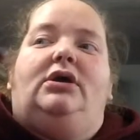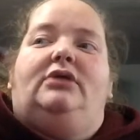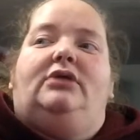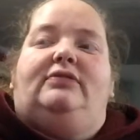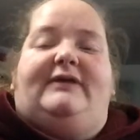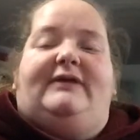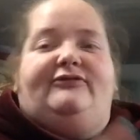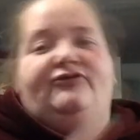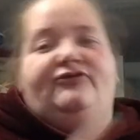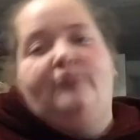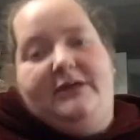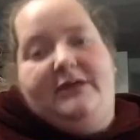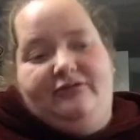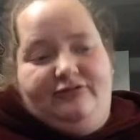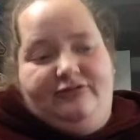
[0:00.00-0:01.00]
like the sweet
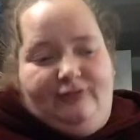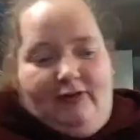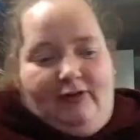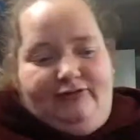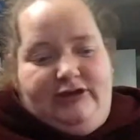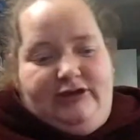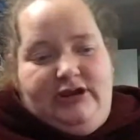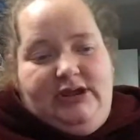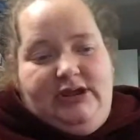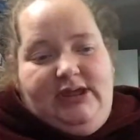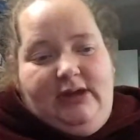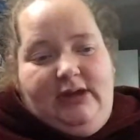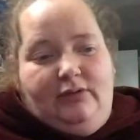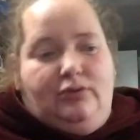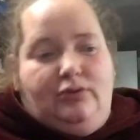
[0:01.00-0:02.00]
and the salty
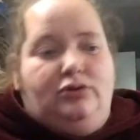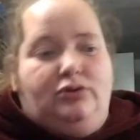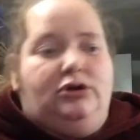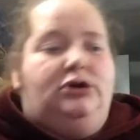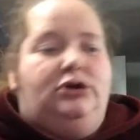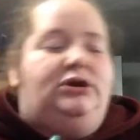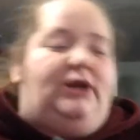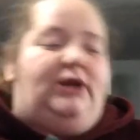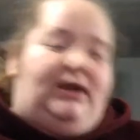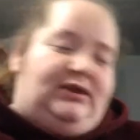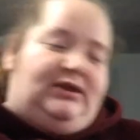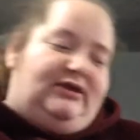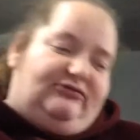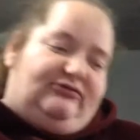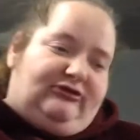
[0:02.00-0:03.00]
kettle corn, and I can
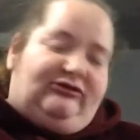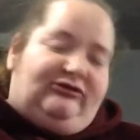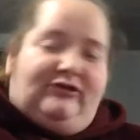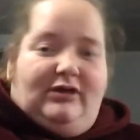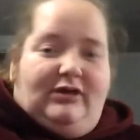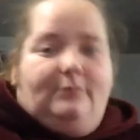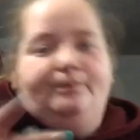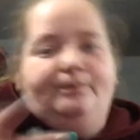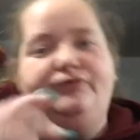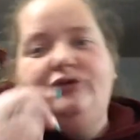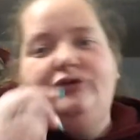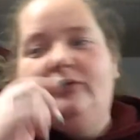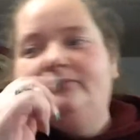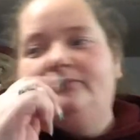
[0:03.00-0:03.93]
get this and that. And so